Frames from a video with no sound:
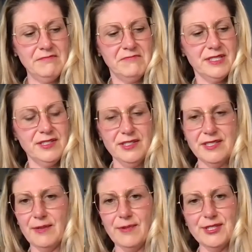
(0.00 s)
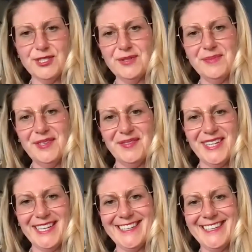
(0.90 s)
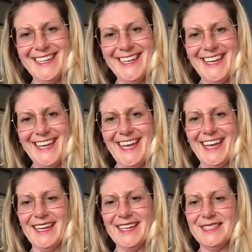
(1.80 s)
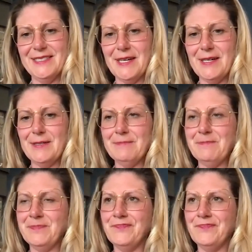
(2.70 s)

it's just like watching a movie. And I